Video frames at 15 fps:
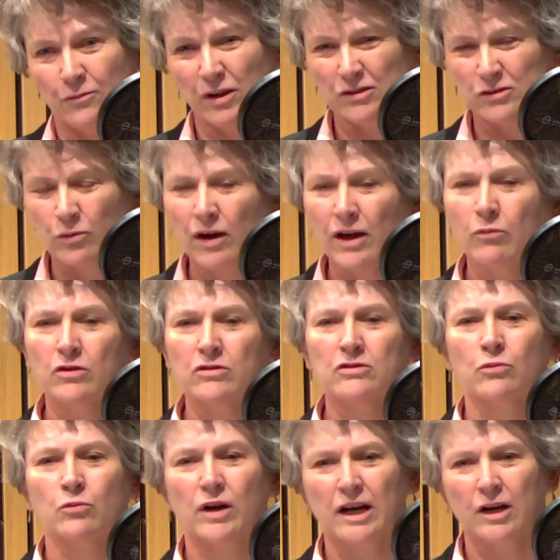well, do I want
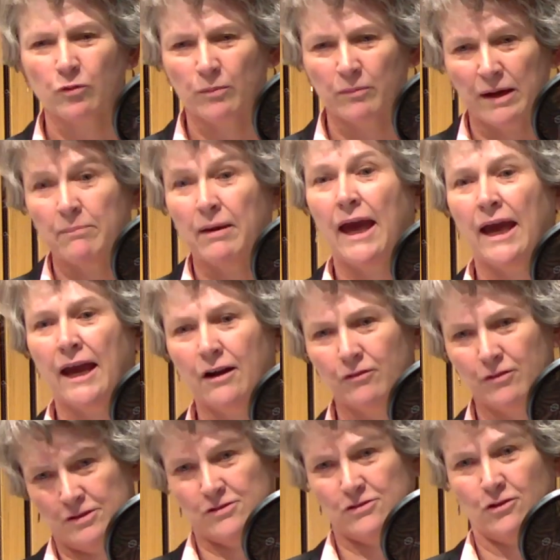to wear what my
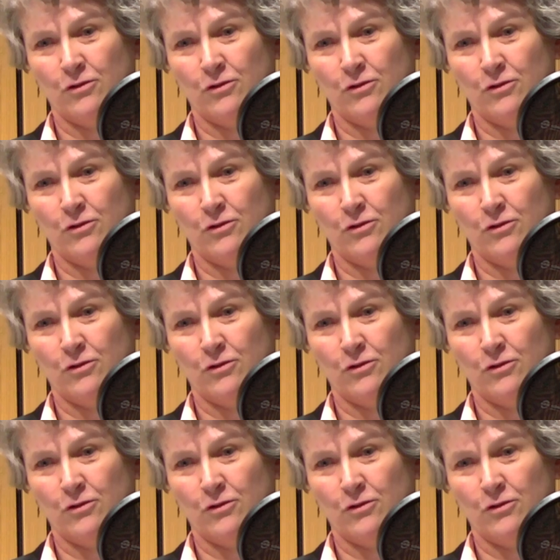parents